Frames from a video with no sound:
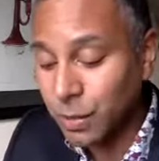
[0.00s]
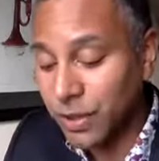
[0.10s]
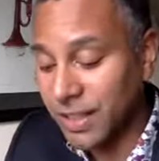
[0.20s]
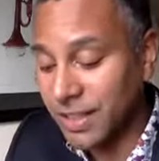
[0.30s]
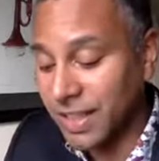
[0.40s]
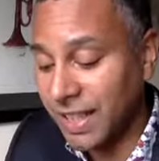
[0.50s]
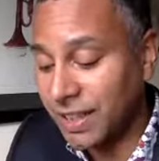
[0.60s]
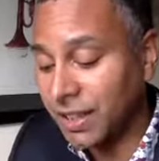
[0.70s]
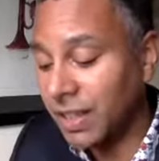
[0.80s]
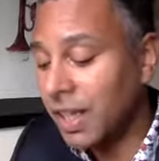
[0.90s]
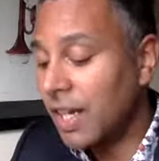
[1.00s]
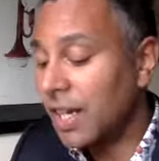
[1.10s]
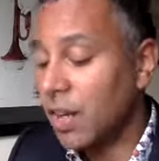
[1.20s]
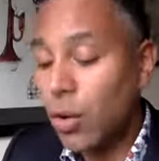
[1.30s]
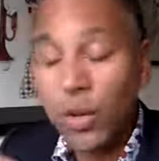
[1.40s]
presentation,
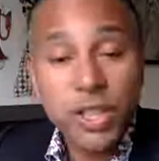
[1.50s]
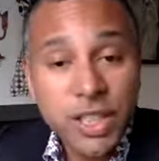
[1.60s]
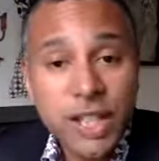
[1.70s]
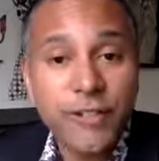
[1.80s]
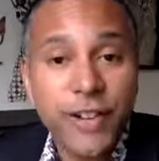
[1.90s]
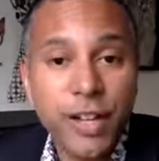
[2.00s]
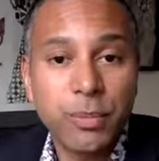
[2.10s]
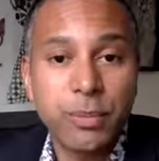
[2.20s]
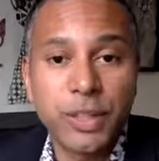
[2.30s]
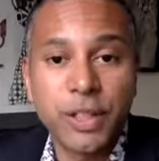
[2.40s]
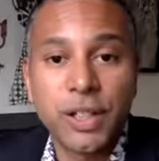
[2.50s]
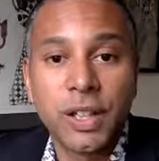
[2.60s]
or a self-help book,